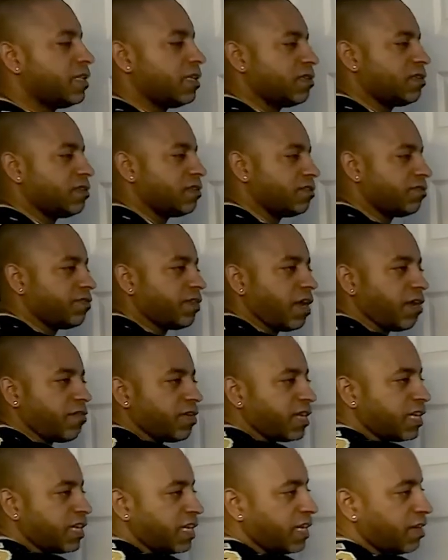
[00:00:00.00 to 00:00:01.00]
This is
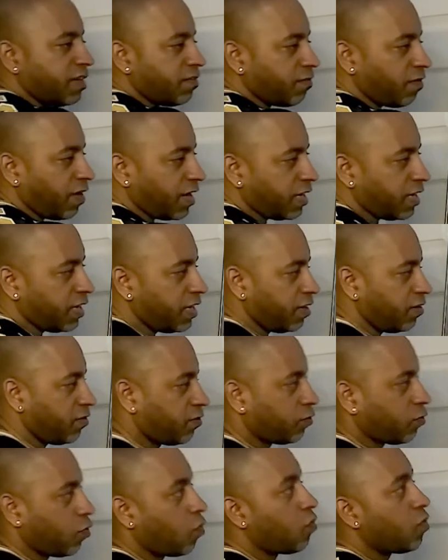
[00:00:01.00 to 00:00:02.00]
very key right here.
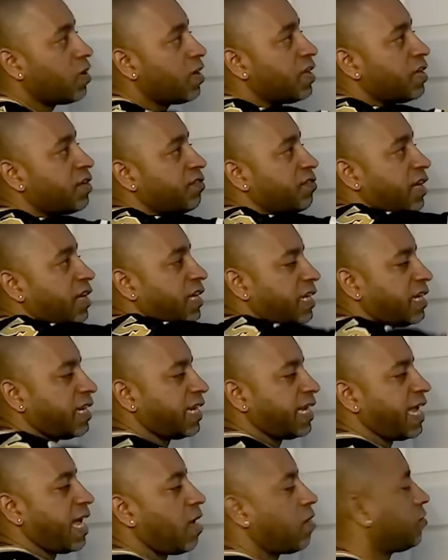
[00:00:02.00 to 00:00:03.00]
So checking
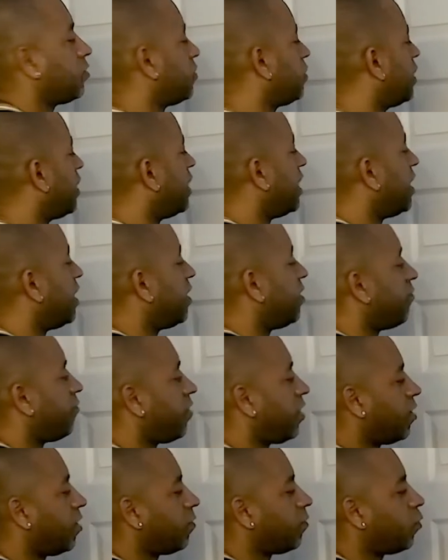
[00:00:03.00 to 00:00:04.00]
accounts,
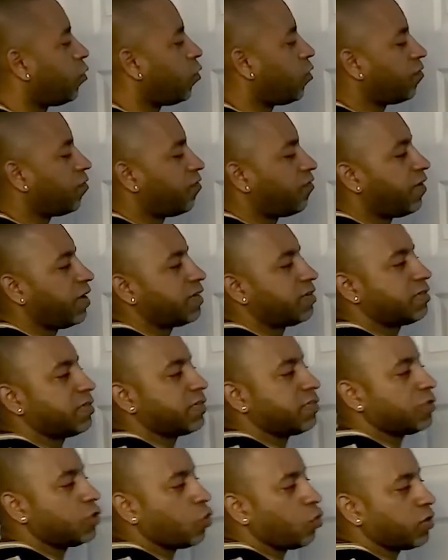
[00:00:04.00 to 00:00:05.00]
variable or fixed,
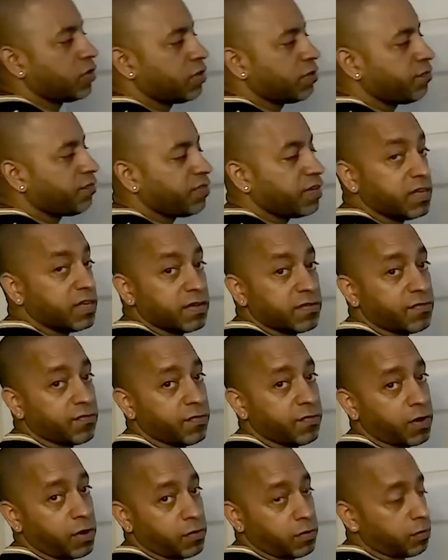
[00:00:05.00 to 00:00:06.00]
is going to be
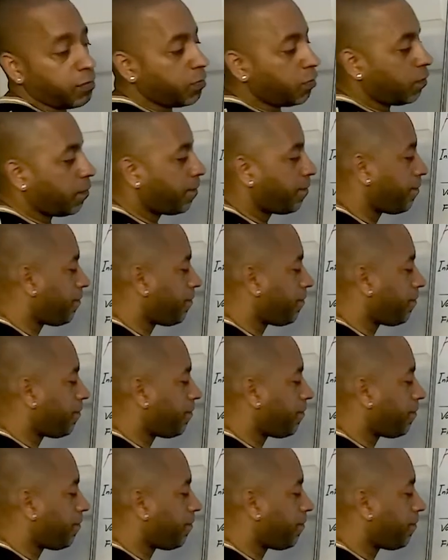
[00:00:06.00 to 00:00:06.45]
variable.